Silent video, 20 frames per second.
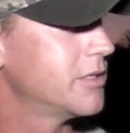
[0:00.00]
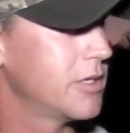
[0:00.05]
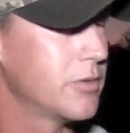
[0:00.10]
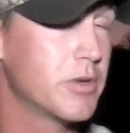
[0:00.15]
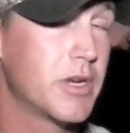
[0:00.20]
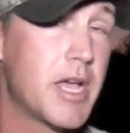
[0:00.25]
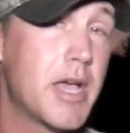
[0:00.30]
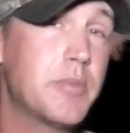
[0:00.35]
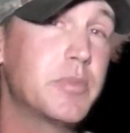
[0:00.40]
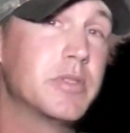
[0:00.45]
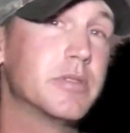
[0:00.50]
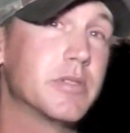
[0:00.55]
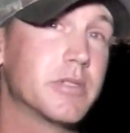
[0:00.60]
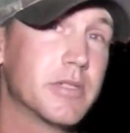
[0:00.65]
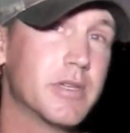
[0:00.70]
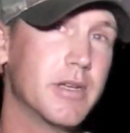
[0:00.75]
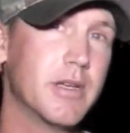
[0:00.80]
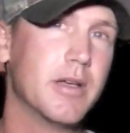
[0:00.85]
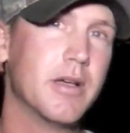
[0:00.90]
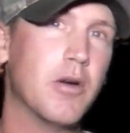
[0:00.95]
see what
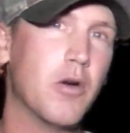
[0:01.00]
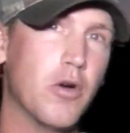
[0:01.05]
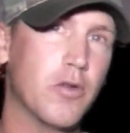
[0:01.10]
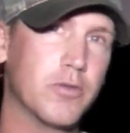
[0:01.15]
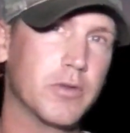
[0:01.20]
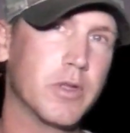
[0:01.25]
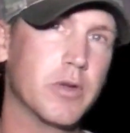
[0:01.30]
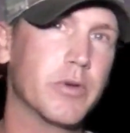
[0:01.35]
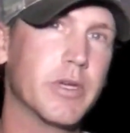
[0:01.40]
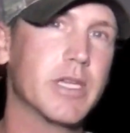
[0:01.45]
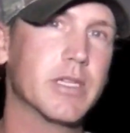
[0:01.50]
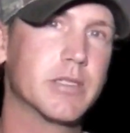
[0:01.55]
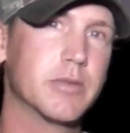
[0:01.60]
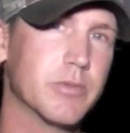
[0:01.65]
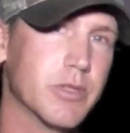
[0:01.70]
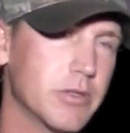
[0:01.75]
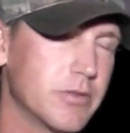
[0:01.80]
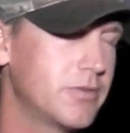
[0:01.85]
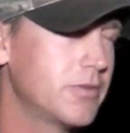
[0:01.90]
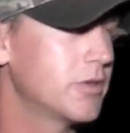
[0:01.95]
happens. Hopefully we get
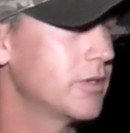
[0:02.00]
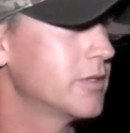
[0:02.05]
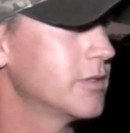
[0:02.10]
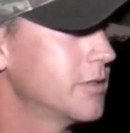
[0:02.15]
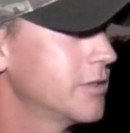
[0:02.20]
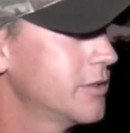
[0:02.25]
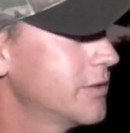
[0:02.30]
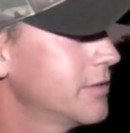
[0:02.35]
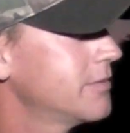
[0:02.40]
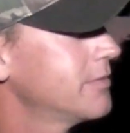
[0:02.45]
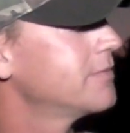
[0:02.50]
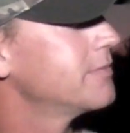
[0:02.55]
some good footage.